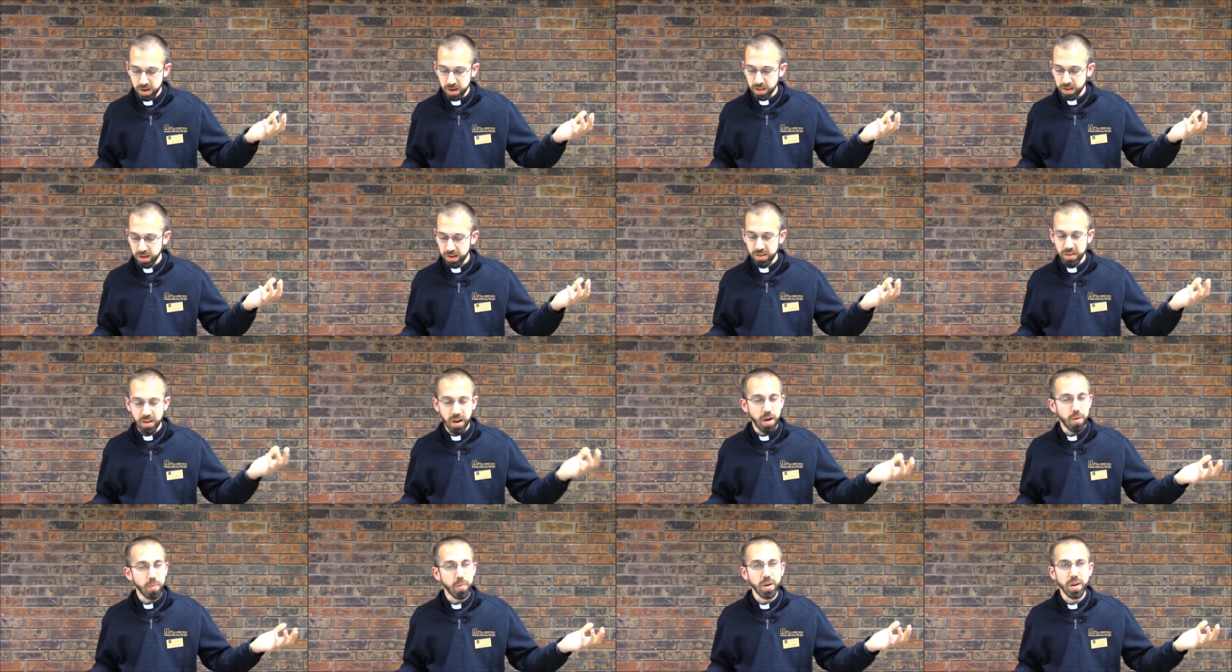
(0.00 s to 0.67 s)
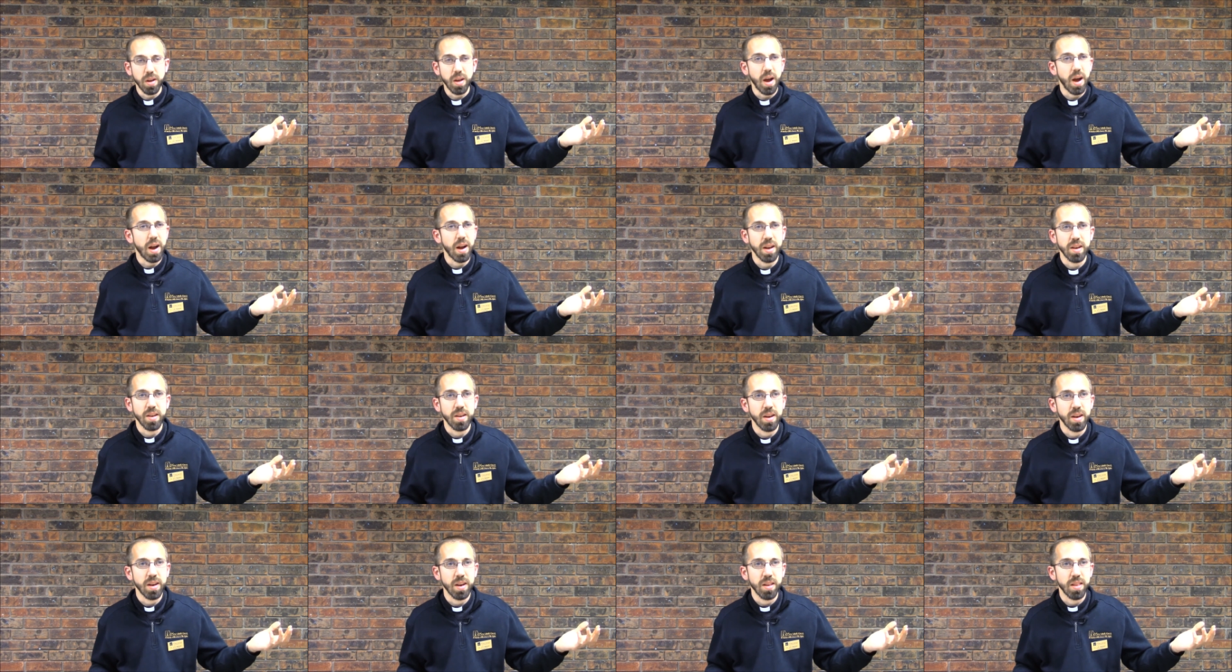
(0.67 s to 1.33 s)
That's not what God
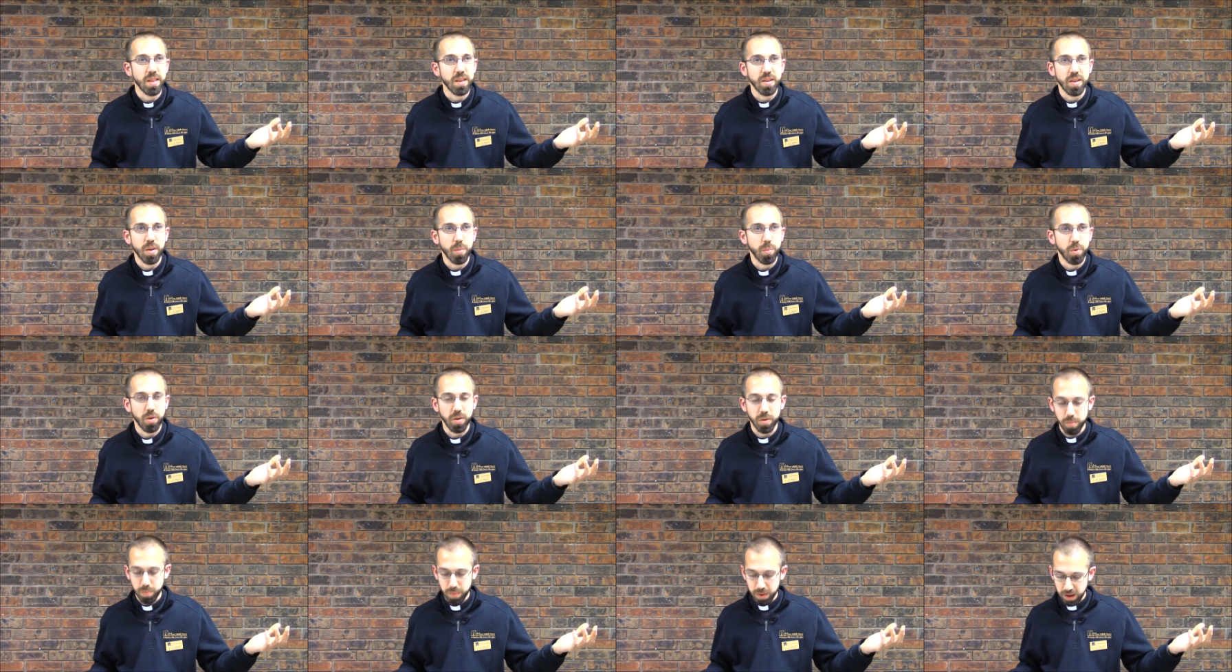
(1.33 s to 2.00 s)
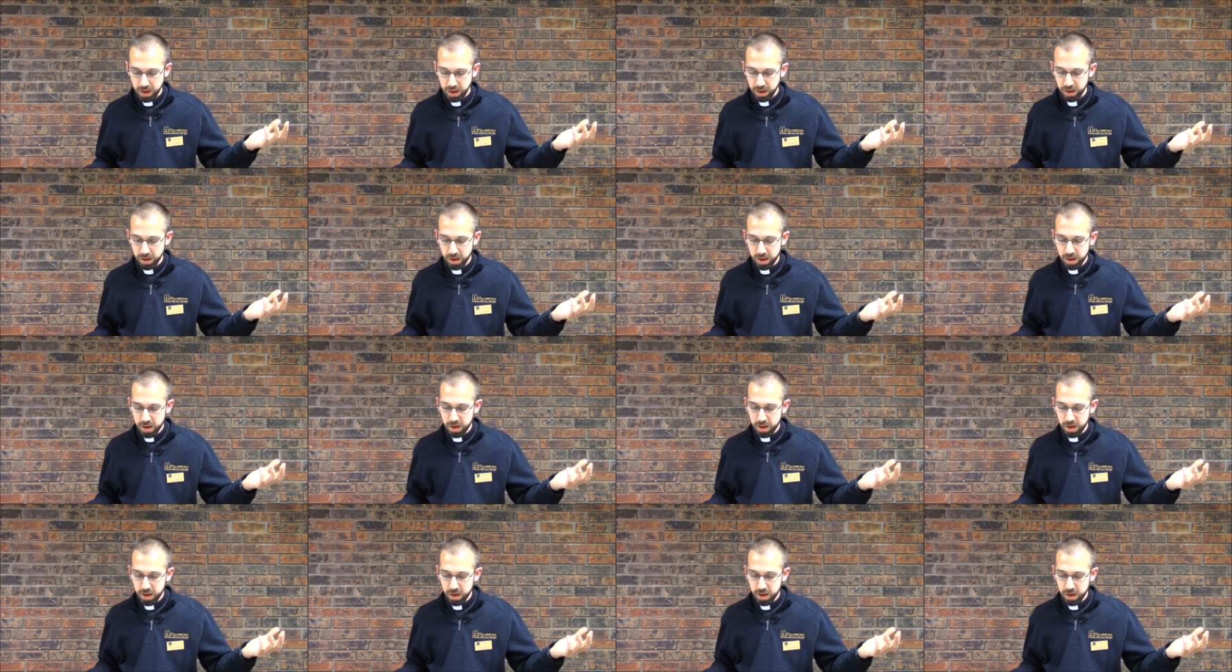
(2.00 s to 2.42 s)
intended the temple to be.